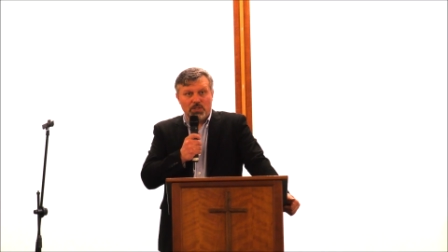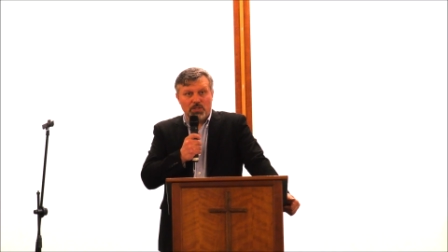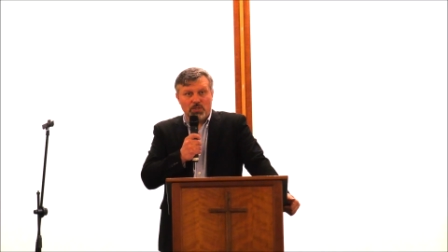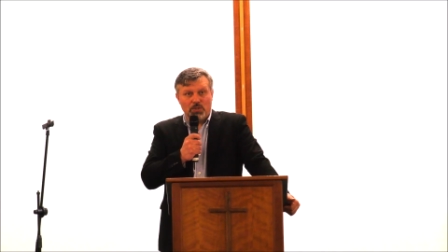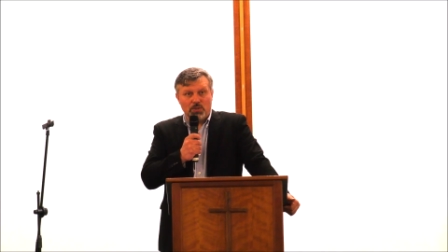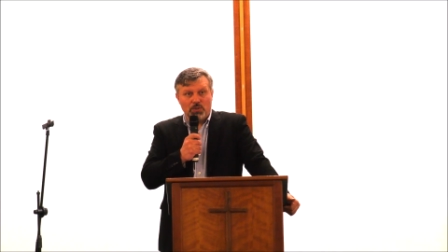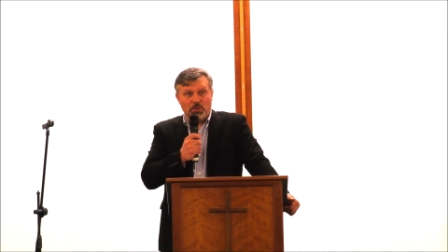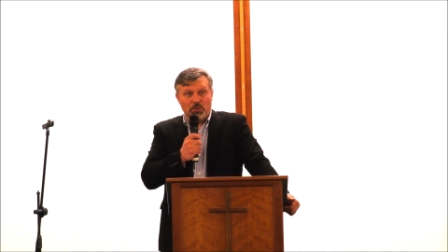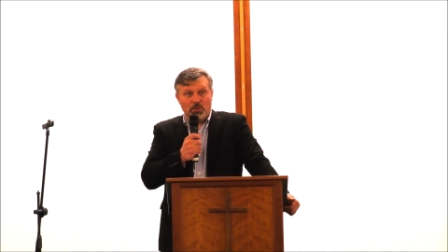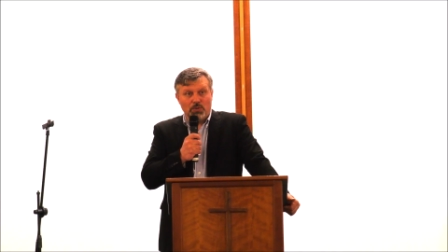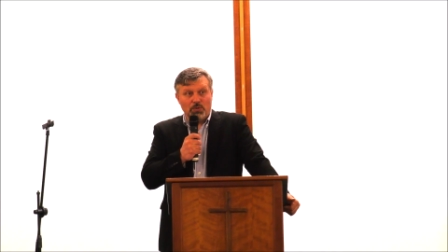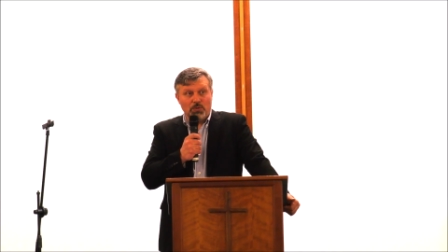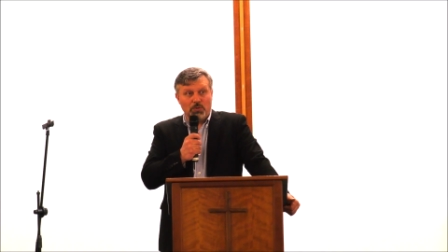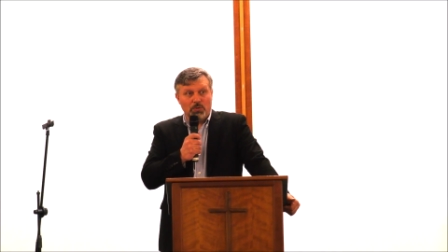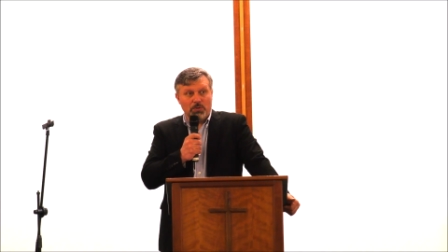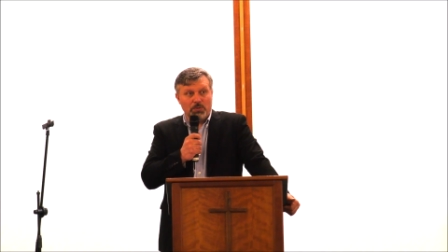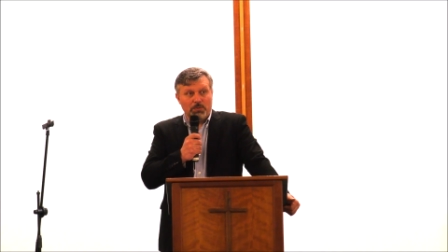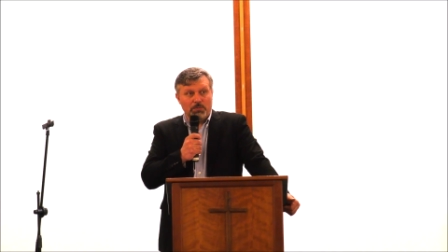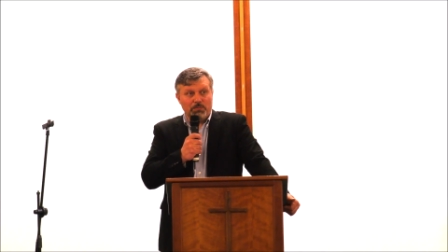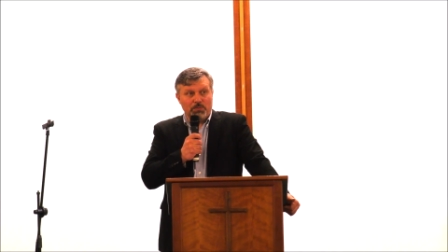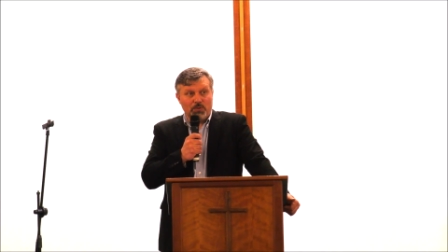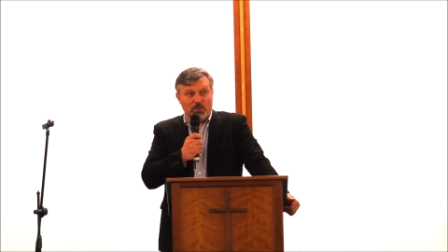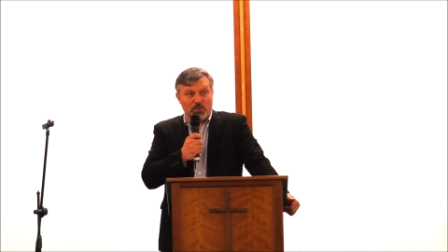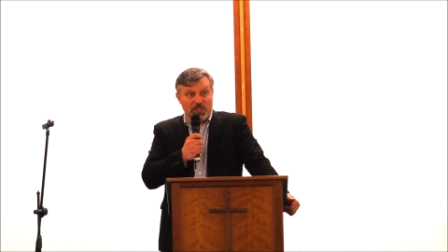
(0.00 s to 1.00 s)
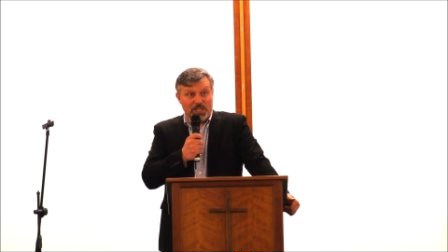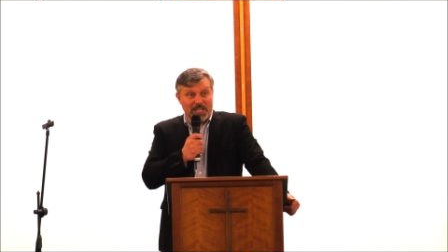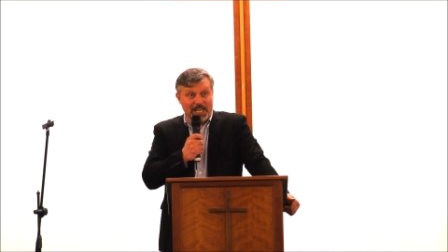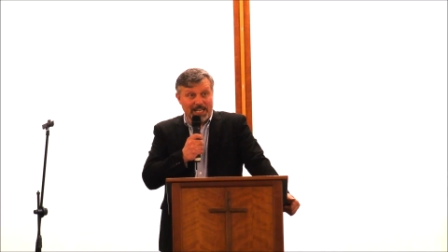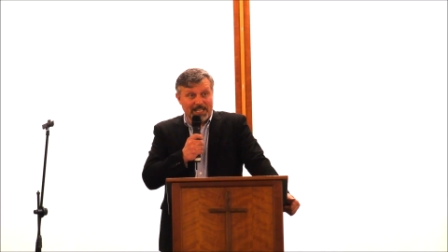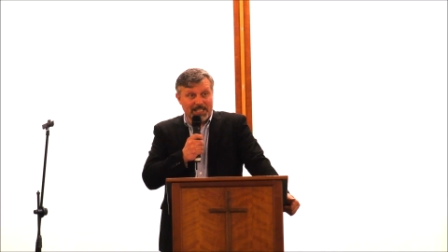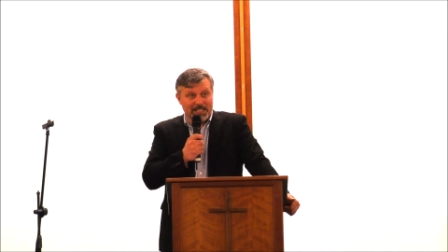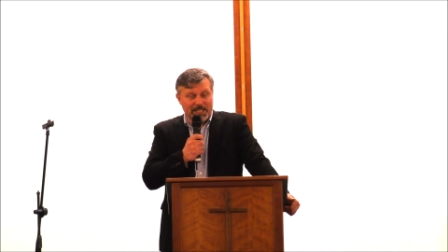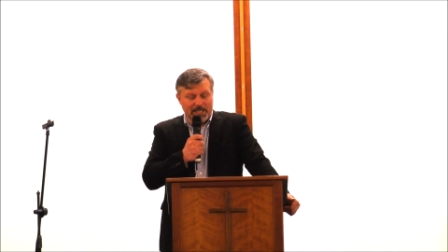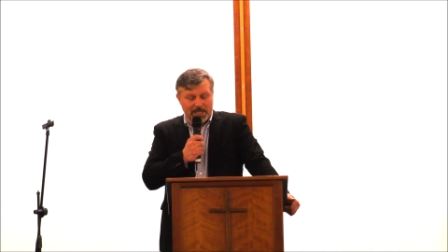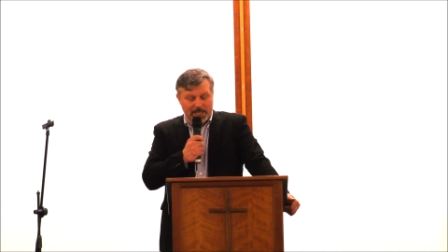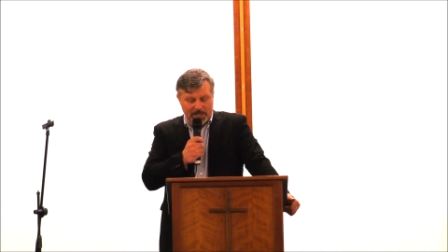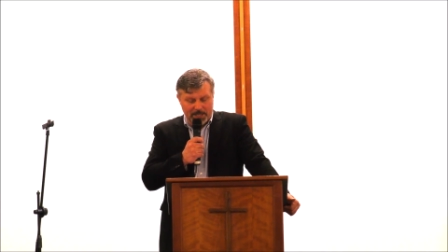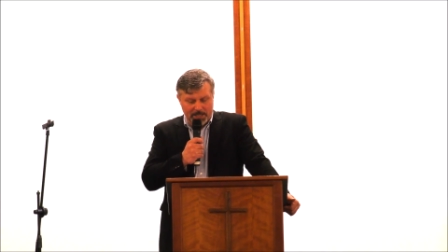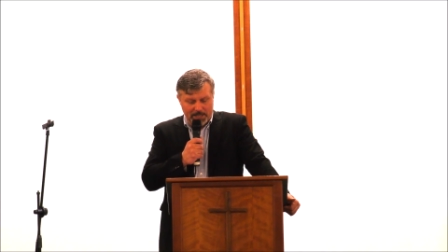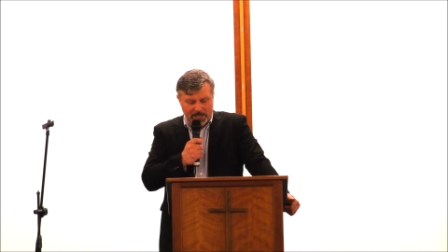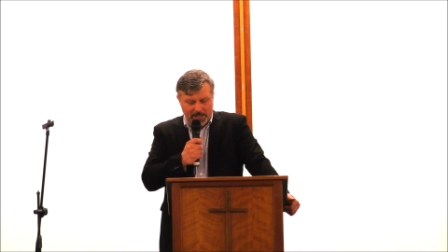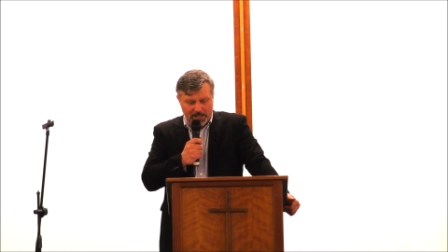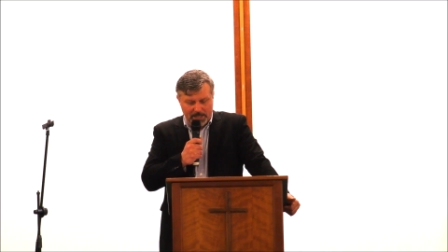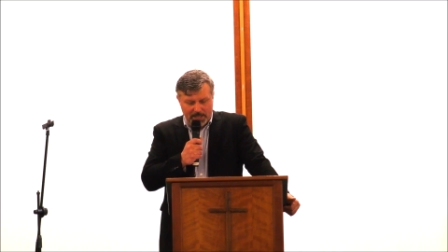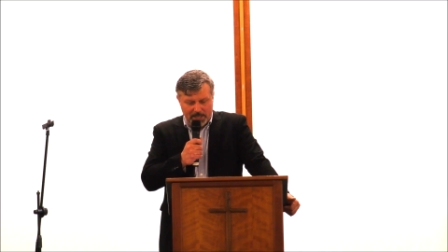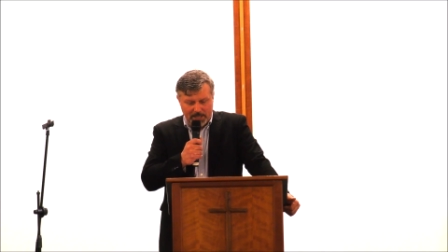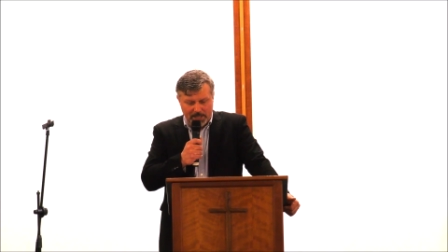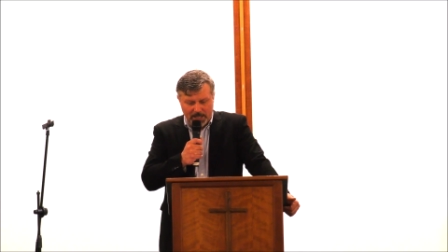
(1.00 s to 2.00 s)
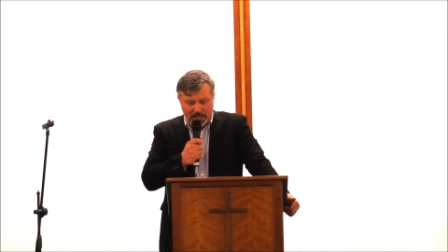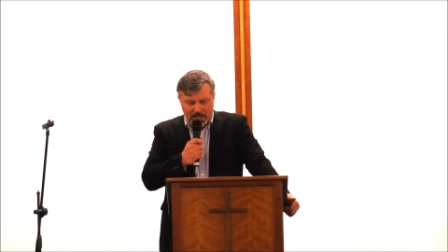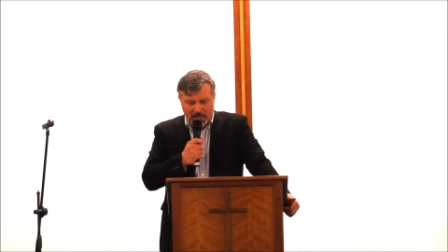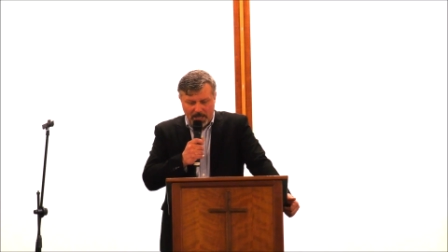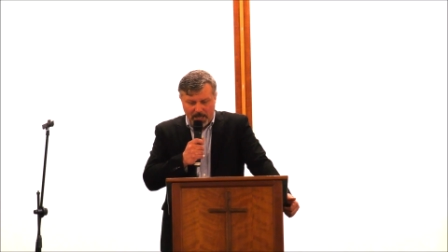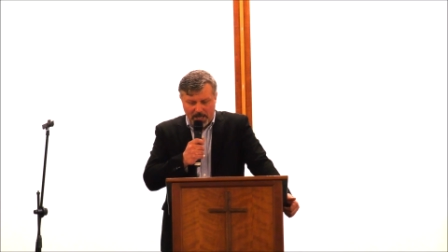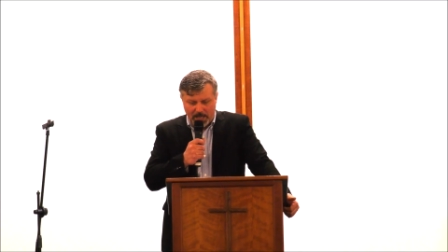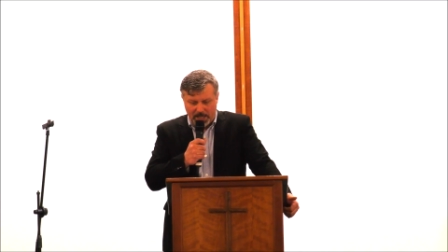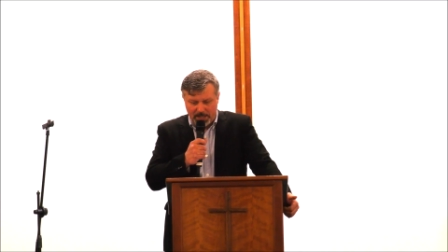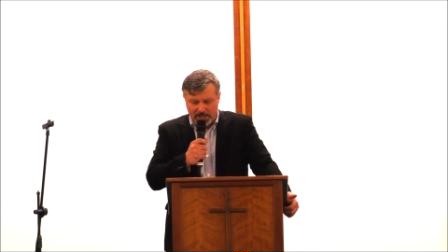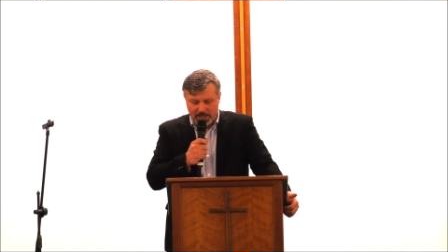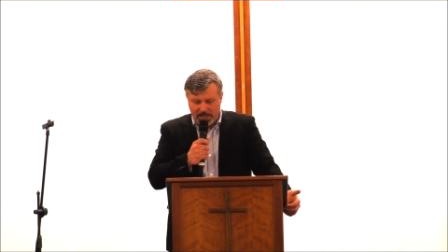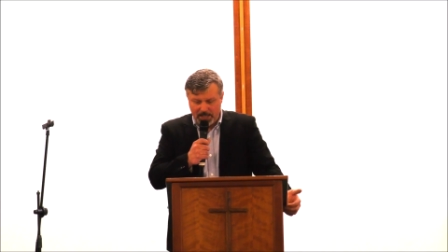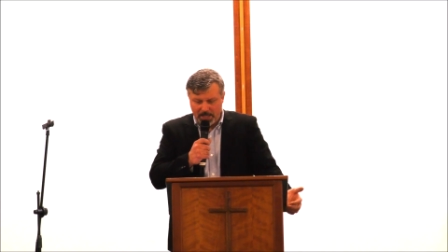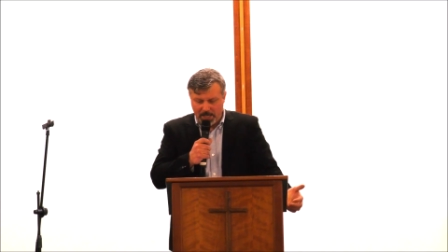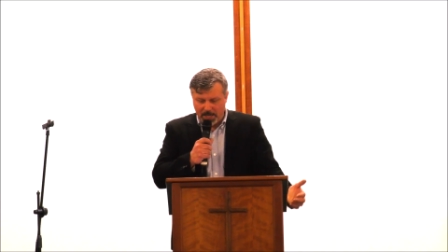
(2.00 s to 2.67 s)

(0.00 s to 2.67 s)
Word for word: to protect and